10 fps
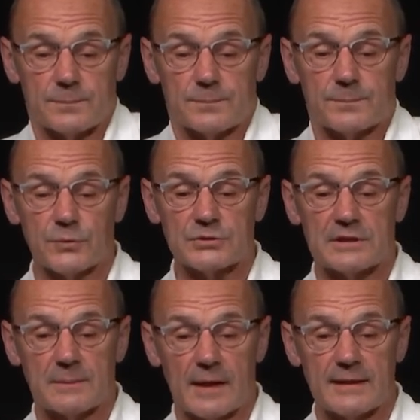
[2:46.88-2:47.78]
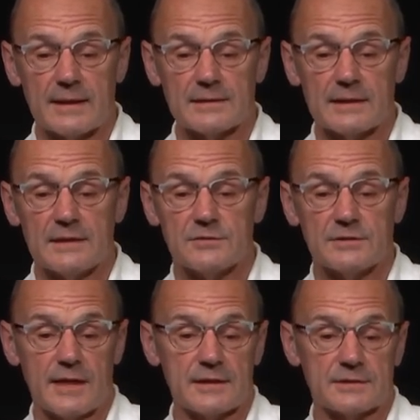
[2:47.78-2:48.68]
pushing my data into
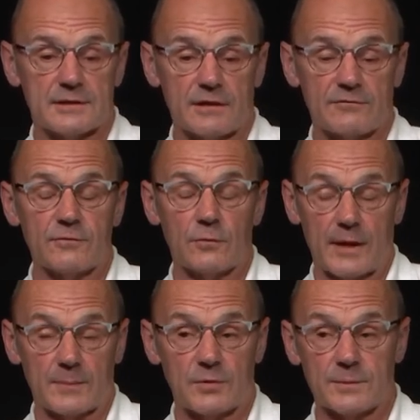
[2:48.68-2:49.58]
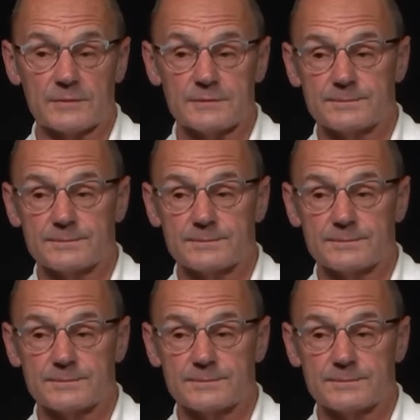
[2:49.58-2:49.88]
data share for that purpose.